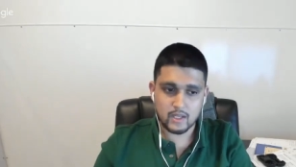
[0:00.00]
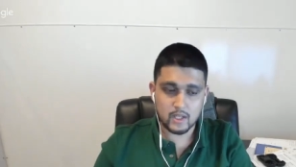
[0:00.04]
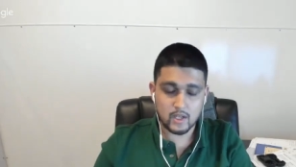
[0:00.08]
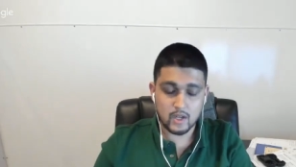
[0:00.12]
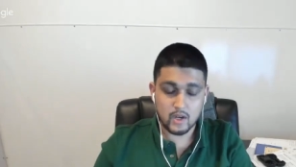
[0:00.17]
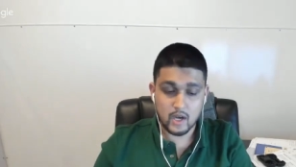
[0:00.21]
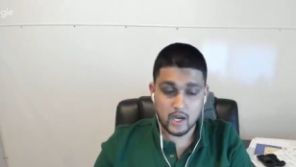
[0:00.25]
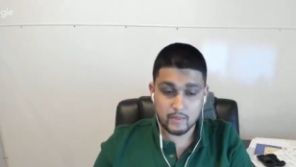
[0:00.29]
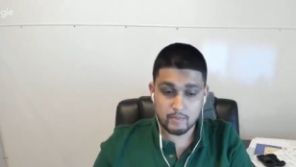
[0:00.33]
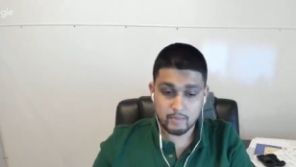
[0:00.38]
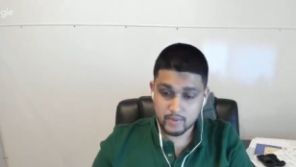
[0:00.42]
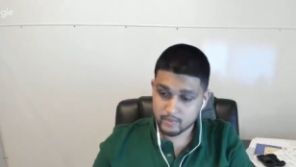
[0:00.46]
You know,
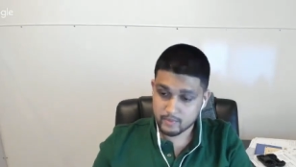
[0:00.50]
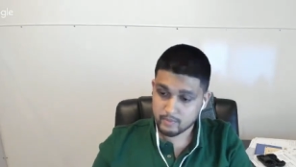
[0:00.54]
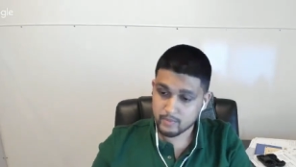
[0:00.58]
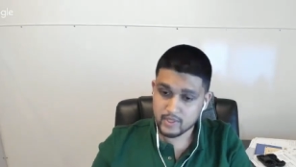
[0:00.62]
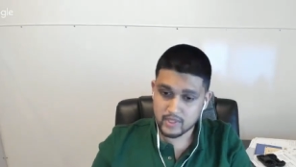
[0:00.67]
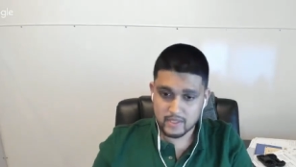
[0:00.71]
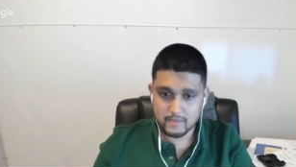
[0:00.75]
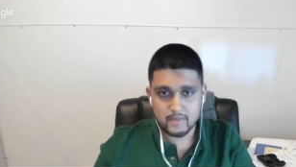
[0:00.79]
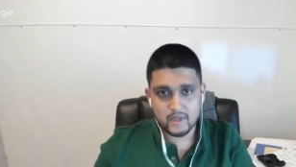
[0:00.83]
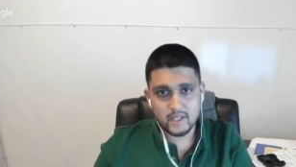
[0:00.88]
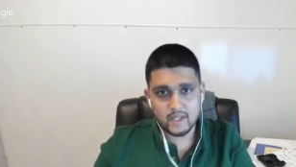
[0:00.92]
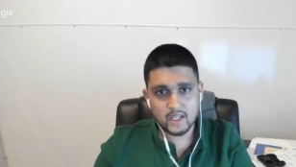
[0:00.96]
I put,
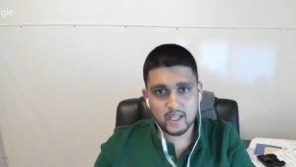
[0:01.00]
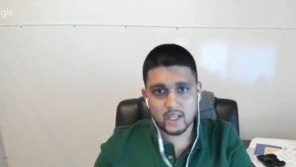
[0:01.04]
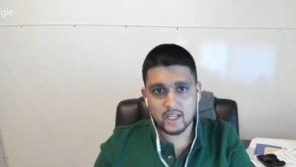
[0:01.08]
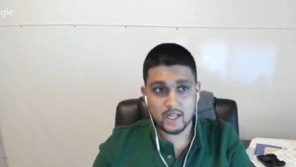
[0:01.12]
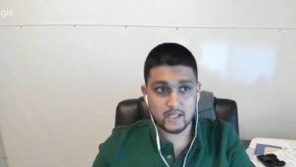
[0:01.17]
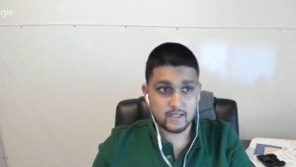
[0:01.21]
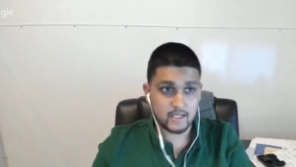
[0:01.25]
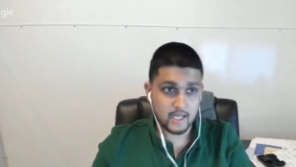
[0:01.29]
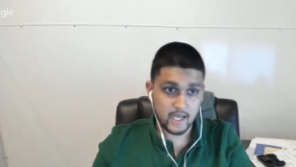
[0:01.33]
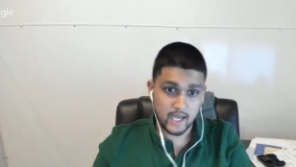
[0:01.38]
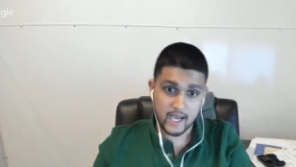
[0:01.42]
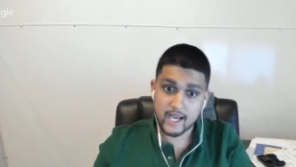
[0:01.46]
put the money in,
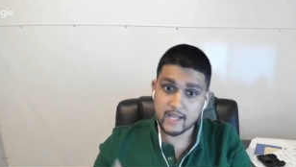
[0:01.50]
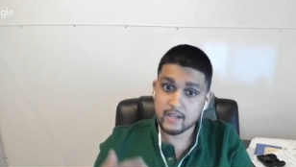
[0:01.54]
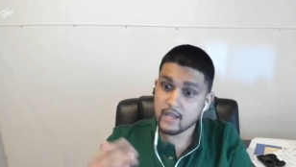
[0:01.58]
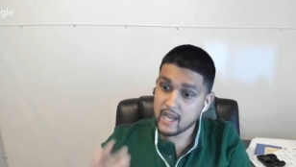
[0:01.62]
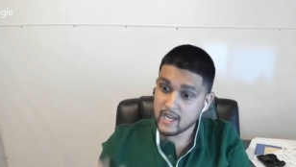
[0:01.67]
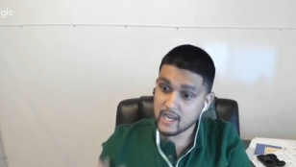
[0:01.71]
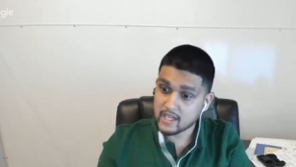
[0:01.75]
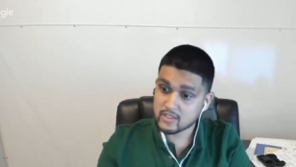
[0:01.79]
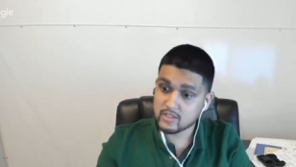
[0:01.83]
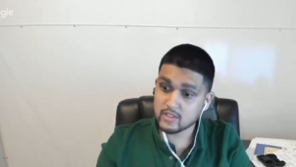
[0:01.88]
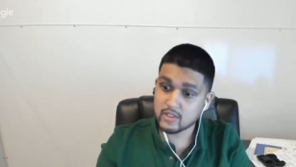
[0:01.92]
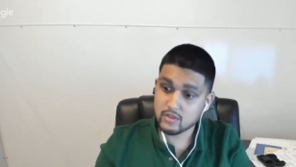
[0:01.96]
I, I had
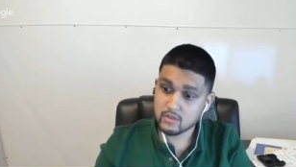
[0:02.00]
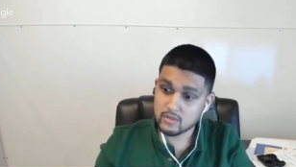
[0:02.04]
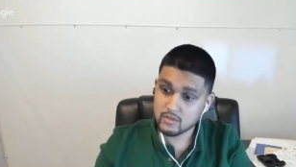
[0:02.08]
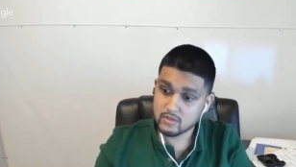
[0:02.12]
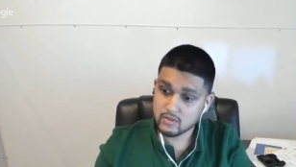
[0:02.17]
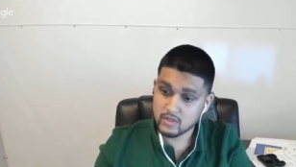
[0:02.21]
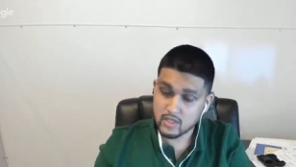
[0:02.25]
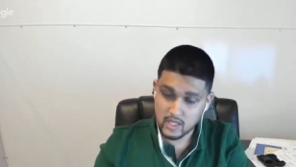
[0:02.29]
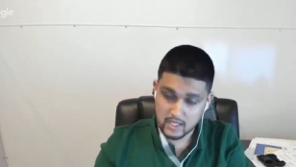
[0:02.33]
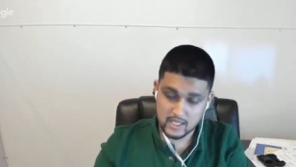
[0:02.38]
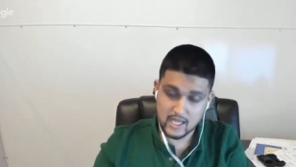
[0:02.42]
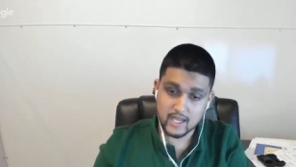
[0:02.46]
actually
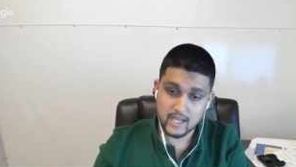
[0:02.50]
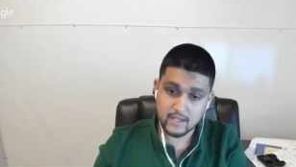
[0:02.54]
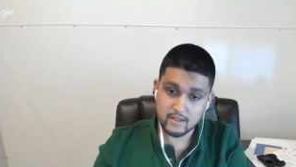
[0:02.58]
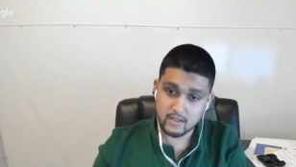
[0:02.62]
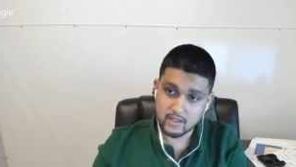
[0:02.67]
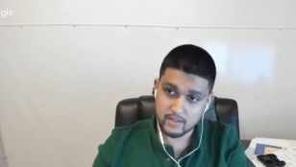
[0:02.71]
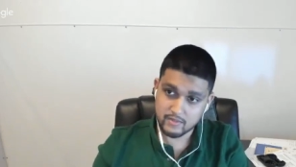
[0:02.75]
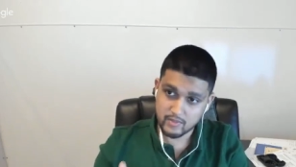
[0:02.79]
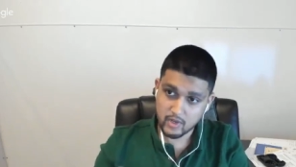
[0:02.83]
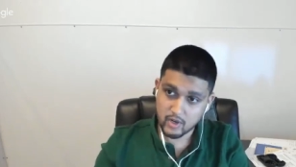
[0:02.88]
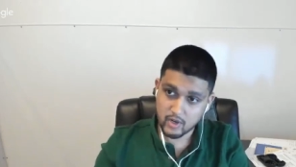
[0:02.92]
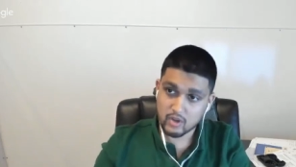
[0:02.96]
a lot
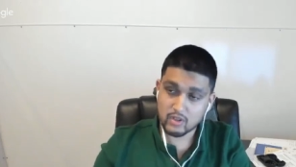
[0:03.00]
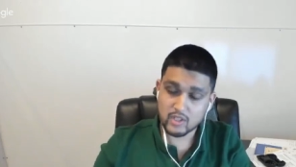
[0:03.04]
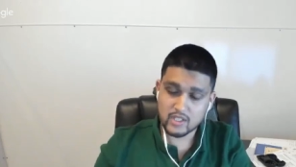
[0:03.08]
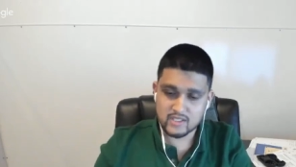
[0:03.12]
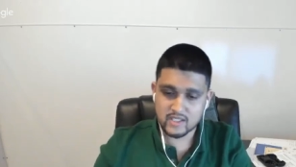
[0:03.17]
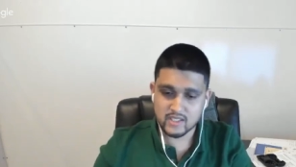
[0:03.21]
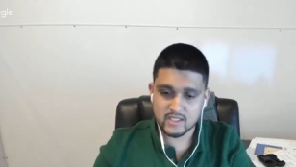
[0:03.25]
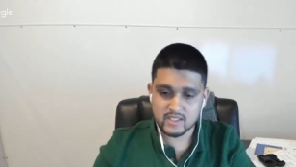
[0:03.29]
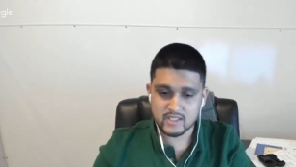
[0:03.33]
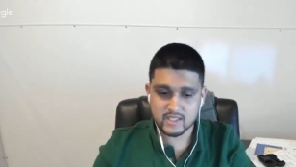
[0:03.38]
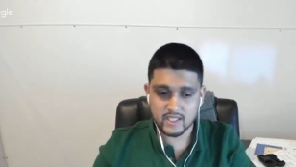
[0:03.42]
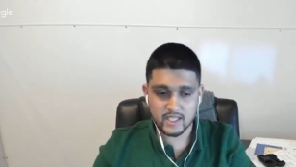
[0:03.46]
of early
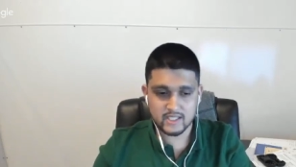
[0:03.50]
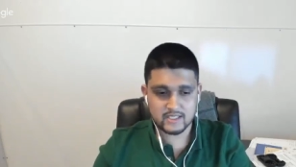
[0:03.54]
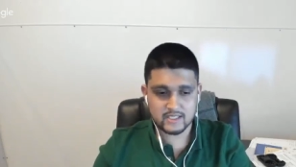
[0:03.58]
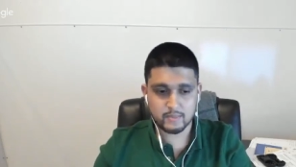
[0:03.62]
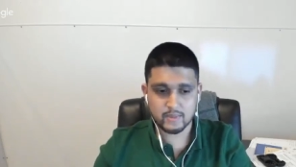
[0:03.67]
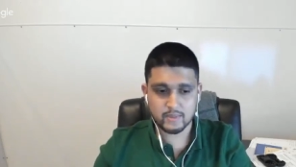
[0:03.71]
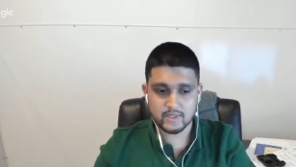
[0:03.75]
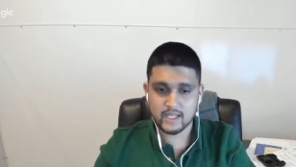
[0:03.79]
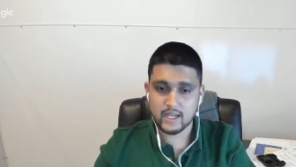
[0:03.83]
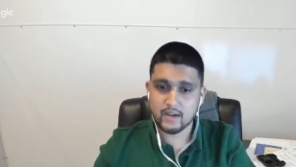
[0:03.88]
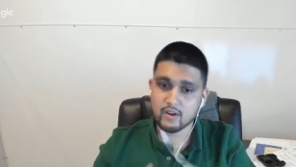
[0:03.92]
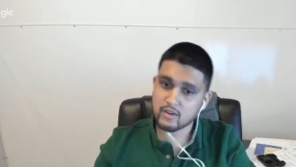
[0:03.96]
success,
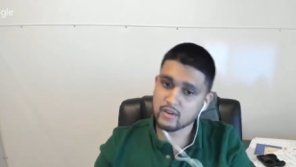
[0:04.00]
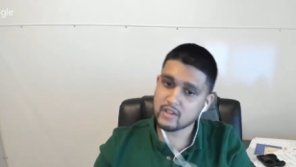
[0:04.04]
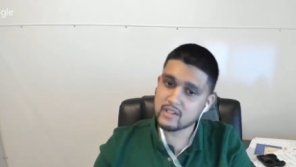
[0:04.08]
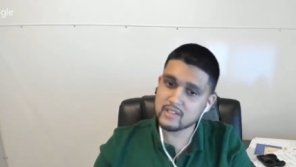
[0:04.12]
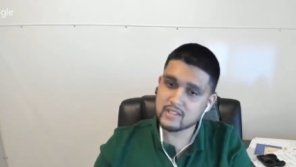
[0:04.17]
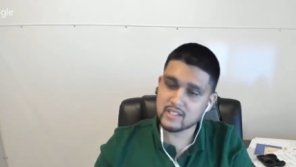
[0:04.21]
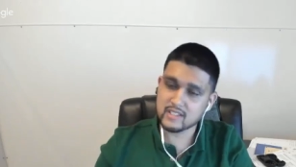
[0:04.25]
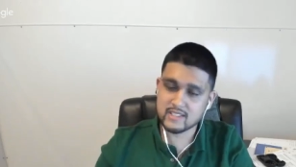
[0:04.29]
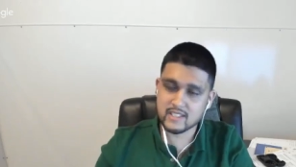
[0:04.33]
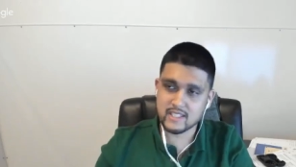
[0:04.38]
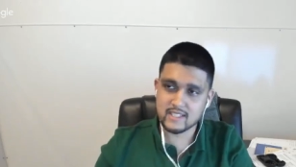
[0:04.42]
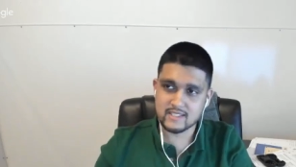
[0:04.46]
but that early
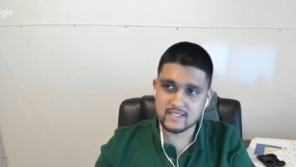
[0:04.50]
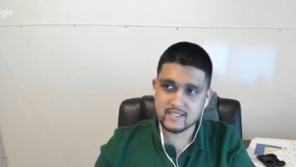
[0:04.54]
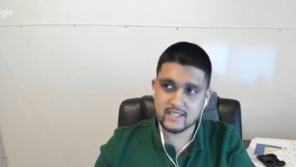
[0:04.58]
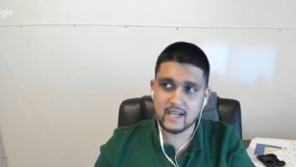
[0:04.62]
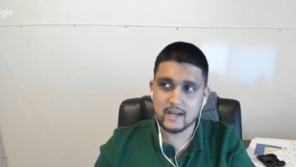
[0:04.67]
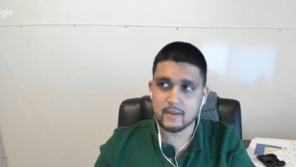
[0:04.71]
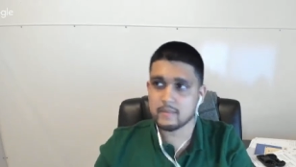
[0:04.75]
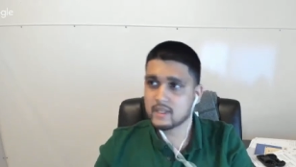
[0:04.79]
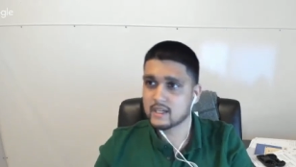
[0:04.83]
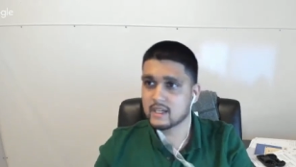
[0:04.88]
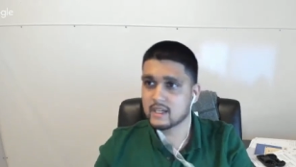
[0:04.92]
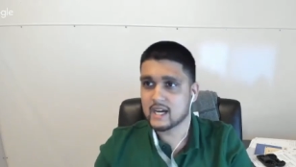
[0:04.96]
success
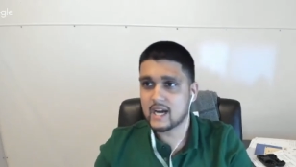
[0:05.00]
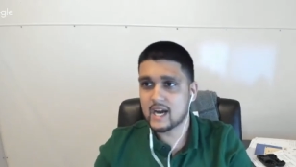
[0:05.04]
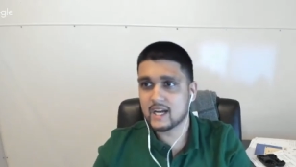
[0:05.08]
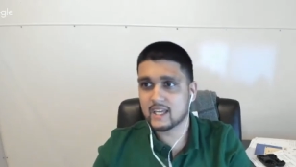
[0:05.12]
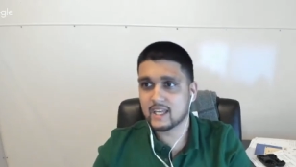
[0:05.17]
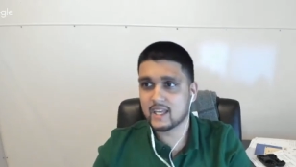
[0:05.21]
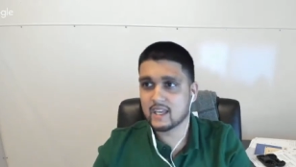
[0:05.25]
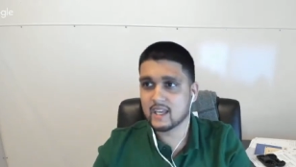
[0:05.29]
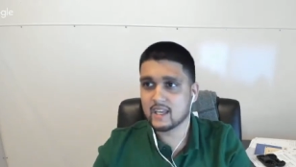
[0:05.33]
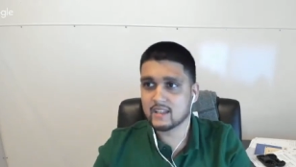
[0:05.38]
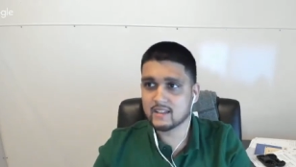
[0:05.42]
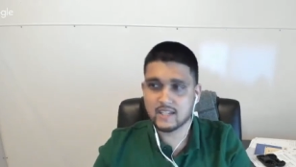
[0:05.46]
got me
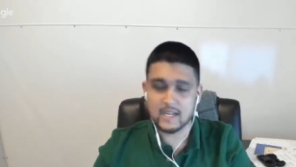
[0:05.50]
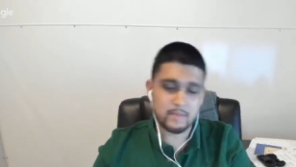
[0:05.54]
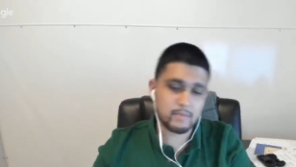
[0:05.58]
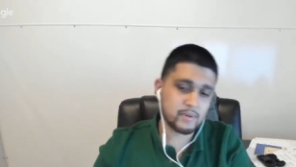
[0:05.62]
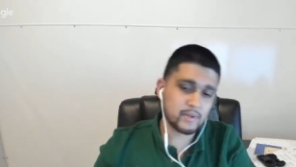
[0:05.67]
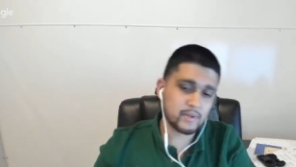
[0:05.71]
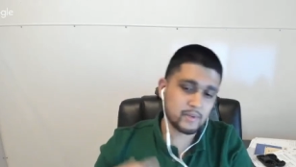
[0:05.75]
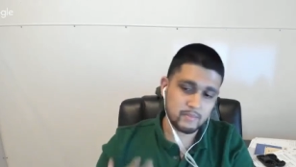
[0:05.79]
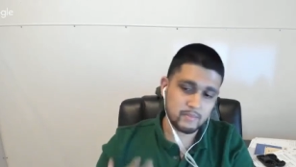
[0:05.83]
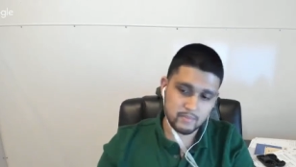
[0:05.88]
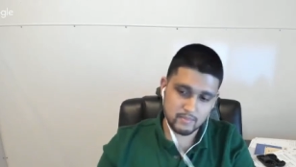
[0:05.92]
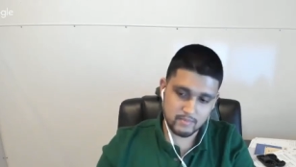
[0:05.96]
cocky, and then I
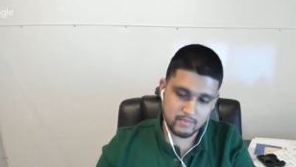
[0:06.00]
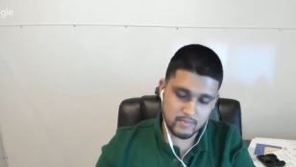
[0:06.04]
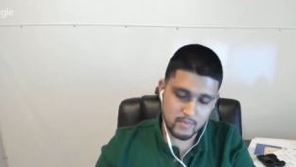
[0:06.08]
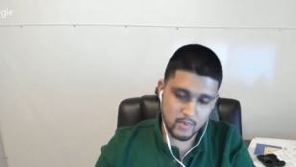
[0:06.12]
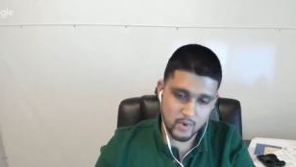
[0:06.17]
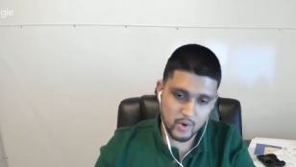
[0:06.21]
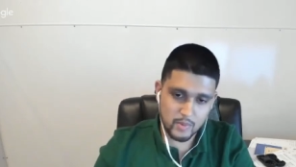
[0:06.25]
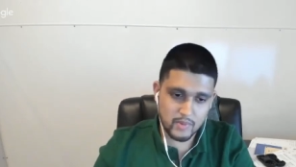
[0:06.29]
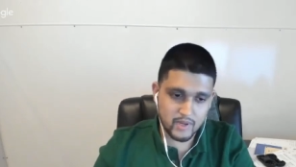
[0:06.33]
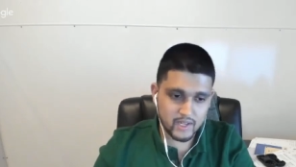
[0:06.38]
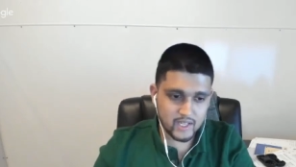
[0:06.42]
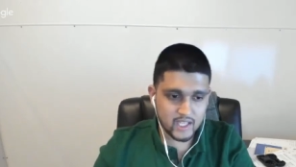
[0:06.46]
put
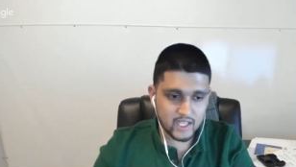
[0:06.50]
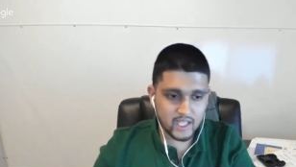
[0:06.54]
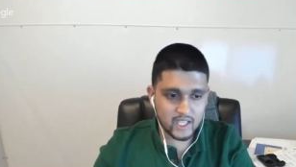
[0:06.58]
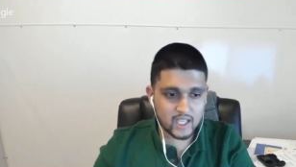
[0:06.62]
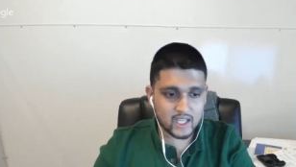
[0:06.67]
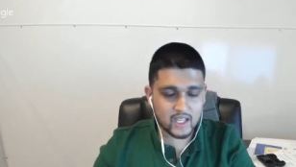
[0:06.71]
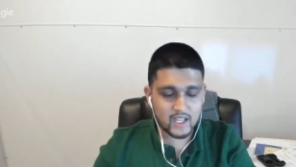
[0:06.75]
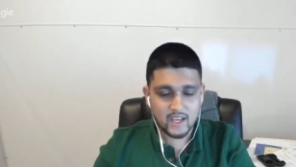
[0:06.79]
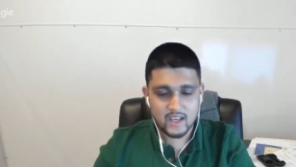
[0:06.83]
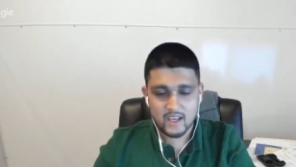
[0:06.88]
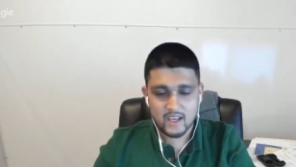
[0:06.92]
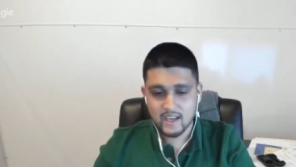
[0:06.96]
more money
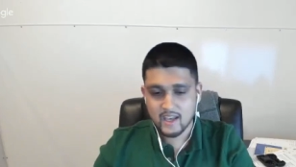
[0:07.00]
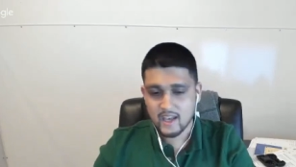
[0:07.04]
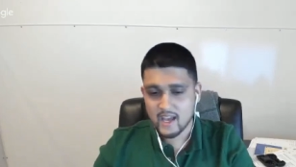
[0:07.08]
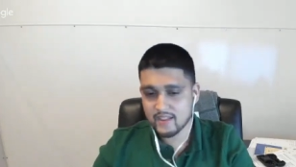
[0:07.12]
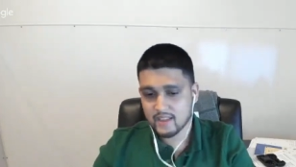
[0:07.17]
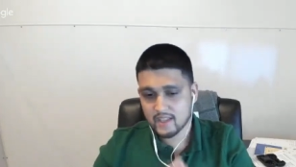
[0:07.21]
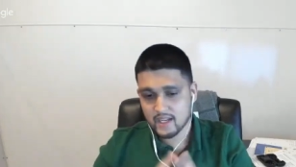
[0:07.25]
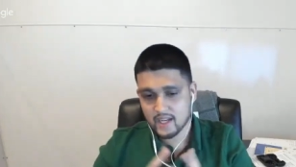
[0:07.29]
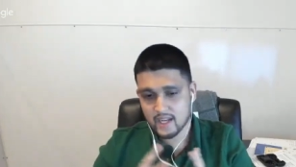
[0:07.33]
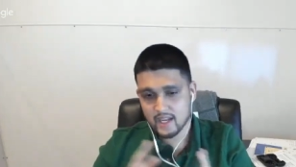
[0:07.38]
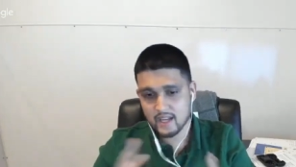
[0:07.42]
in, mm. and then